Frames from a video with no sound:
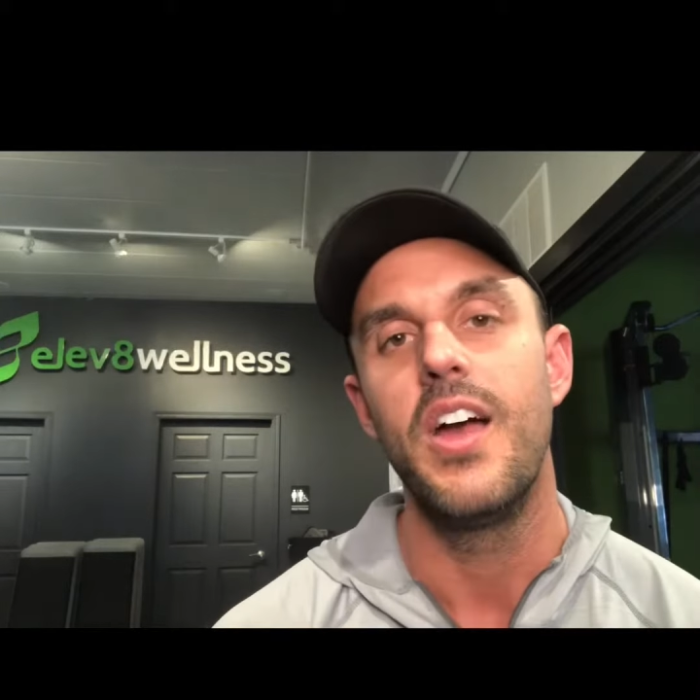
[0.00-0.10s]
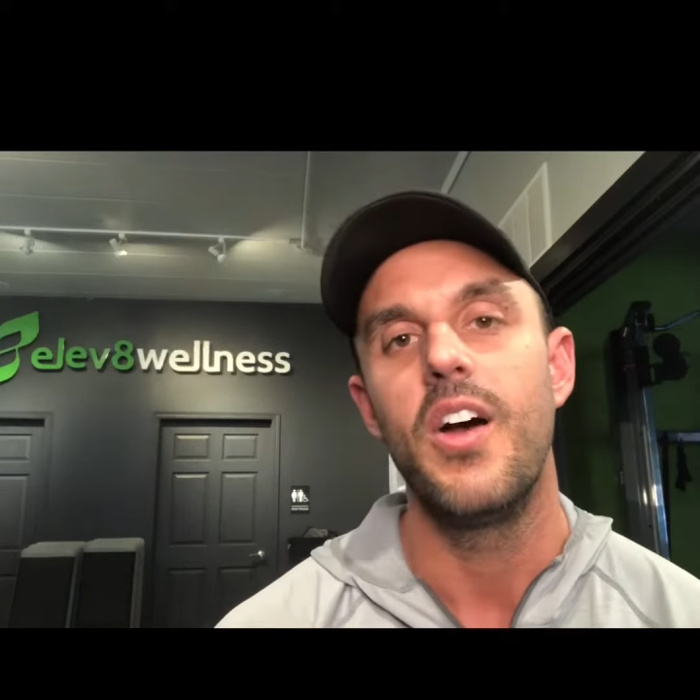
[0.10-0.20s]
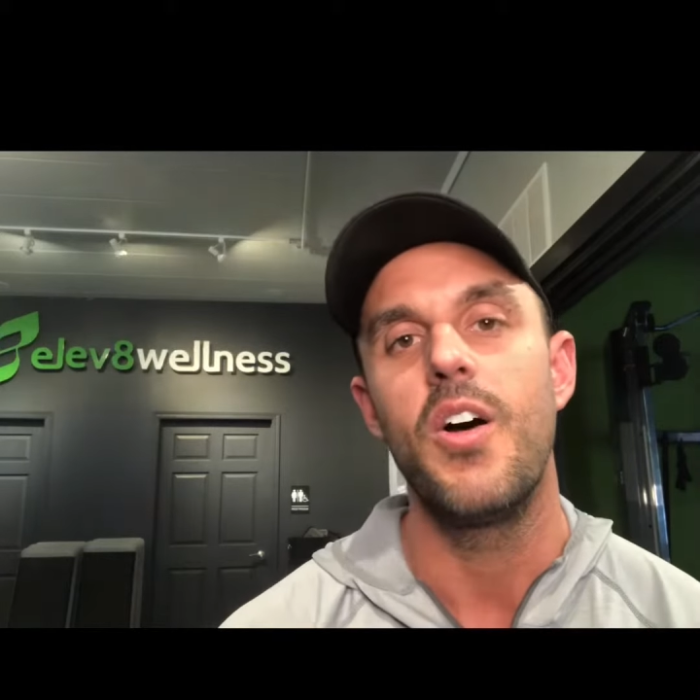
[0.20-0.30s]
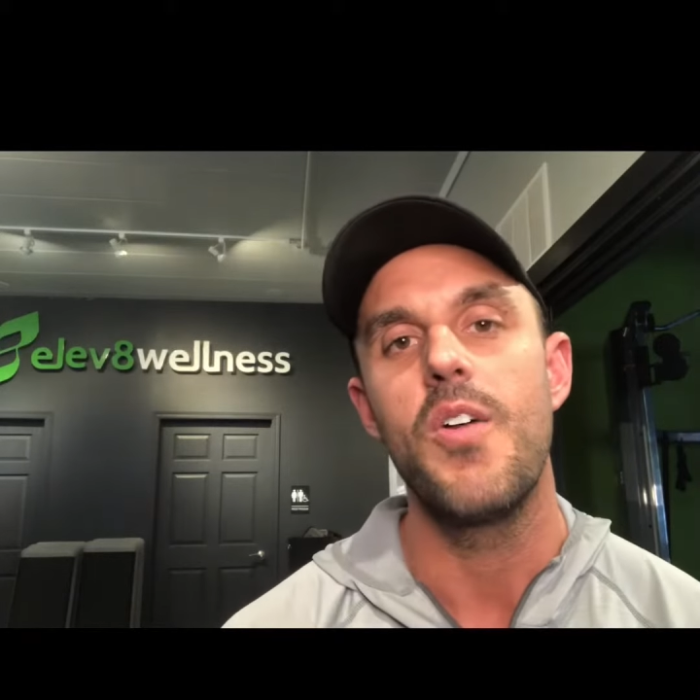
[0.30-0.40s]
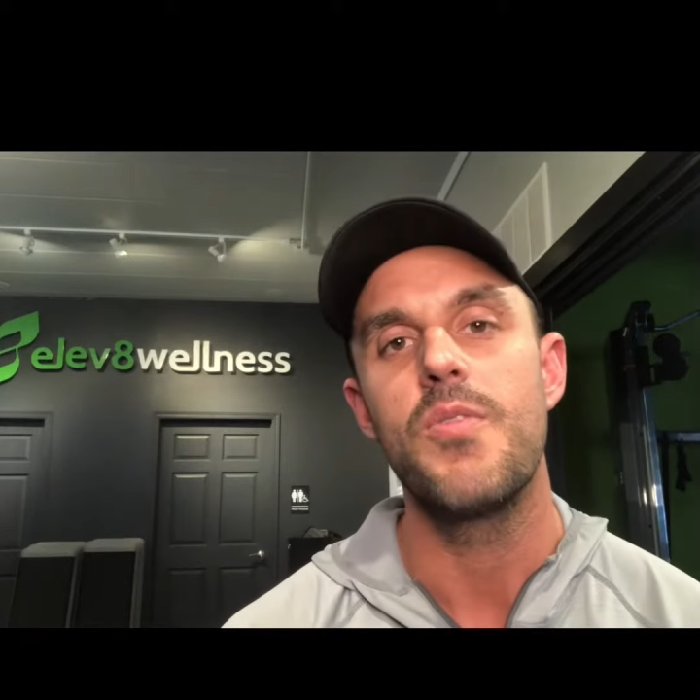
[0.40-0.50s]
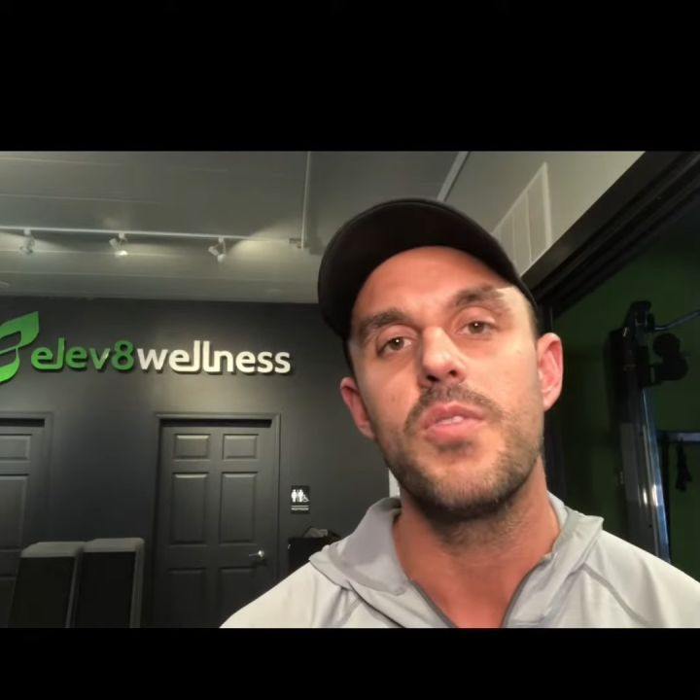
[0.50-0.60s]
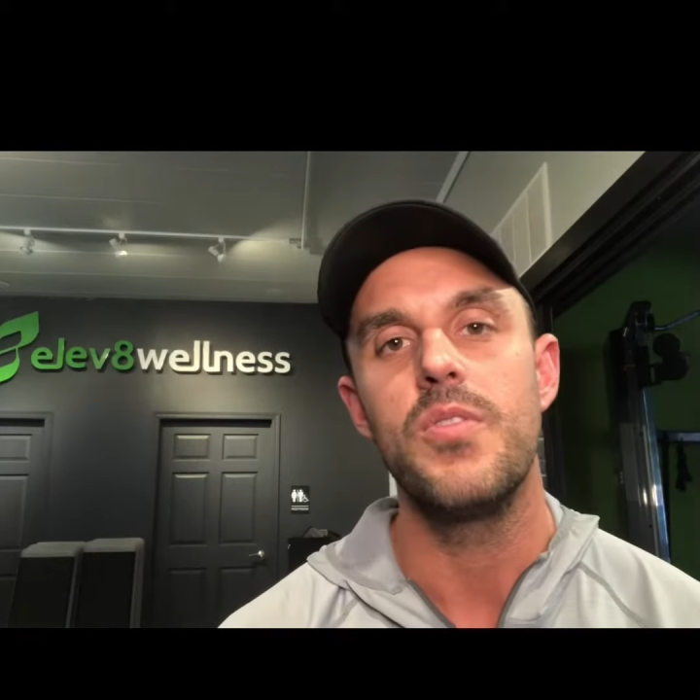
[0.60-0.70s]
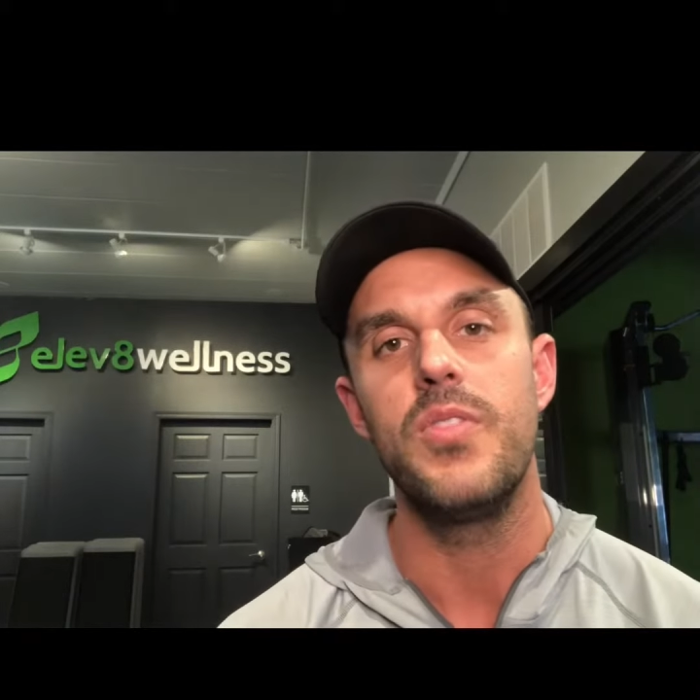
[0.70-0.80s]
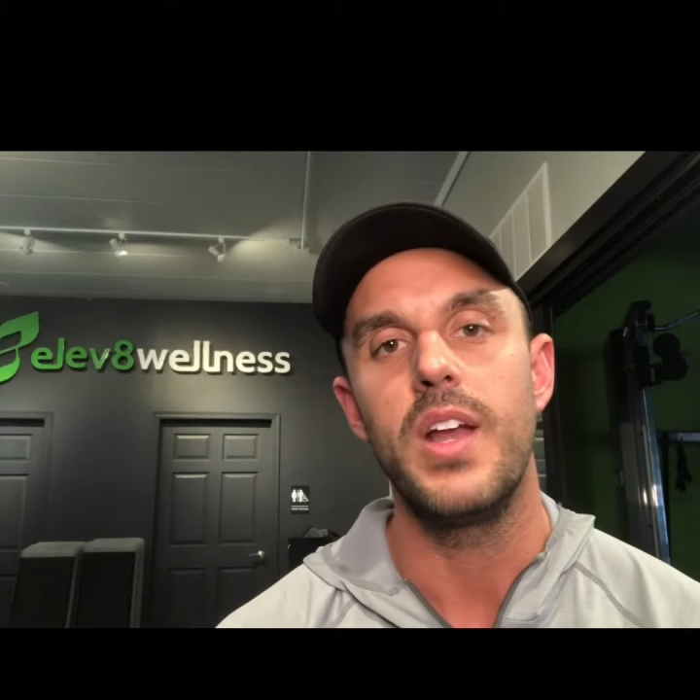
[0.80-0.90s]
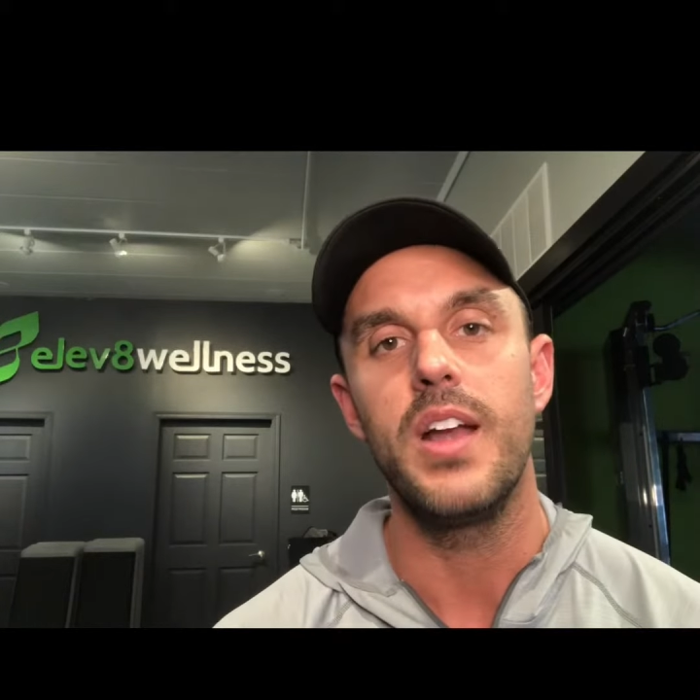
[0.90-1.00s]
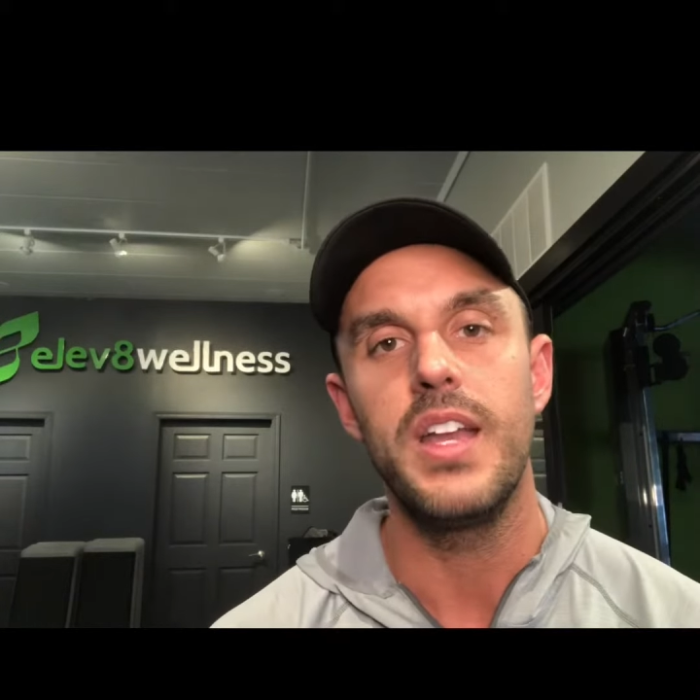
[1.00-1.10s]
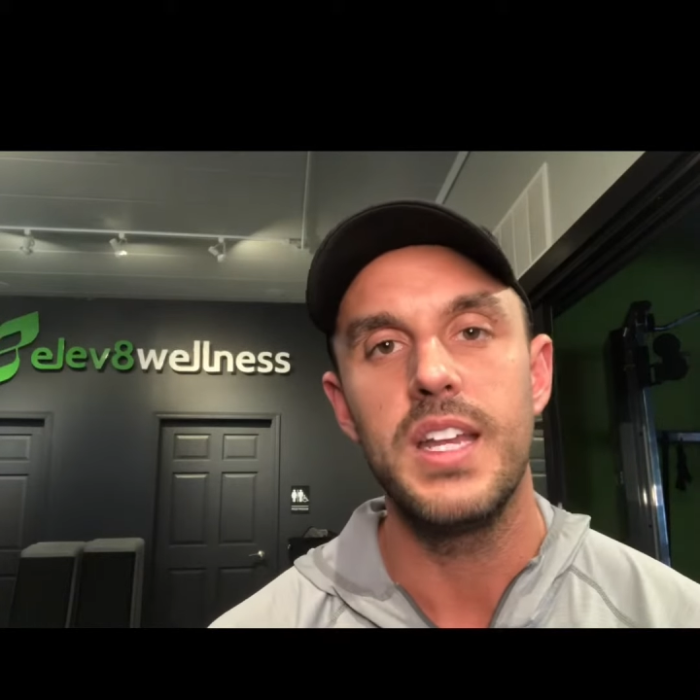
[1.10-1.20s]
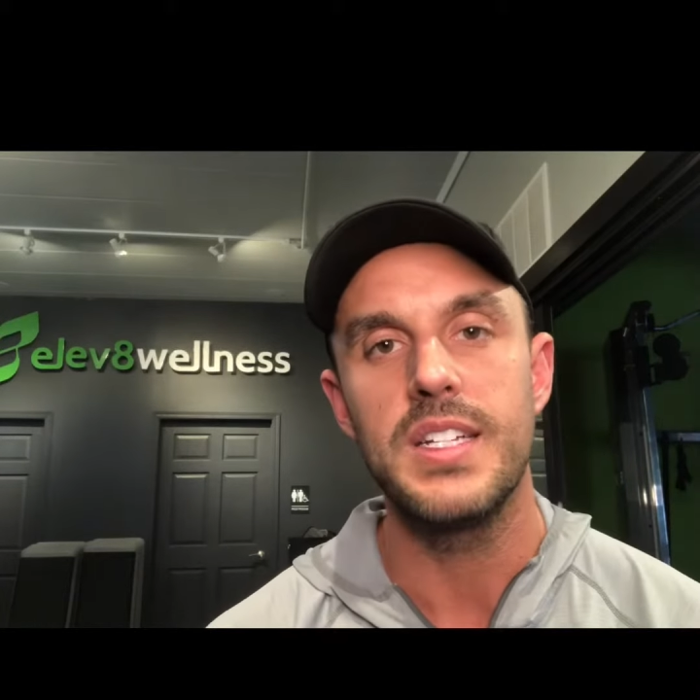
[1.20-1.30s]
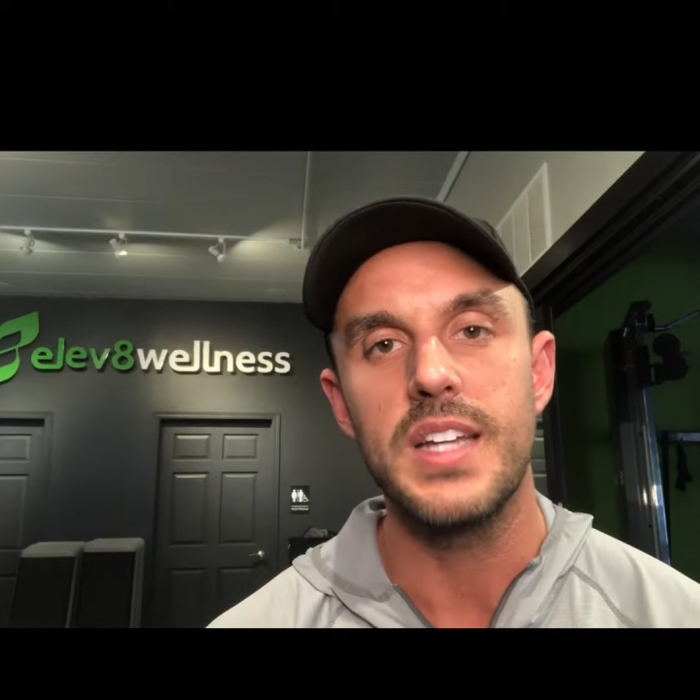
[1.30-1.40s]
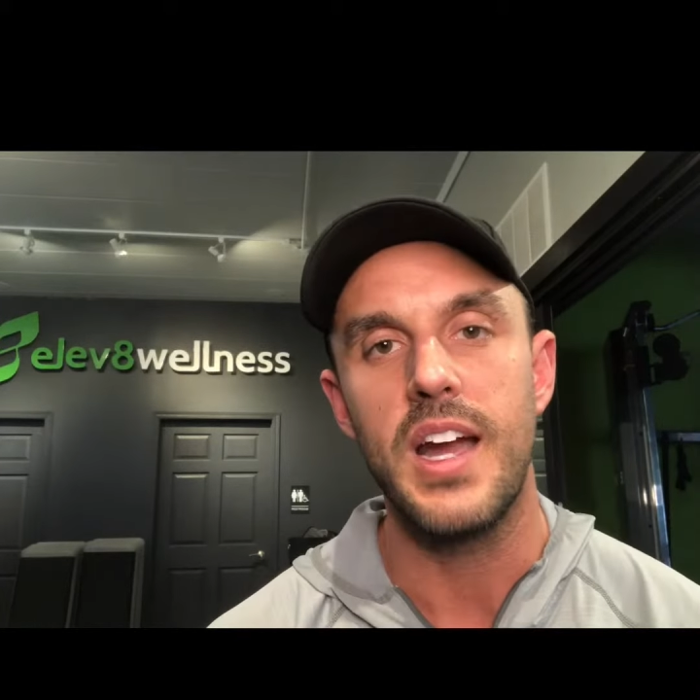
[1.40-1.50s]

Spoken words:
of variant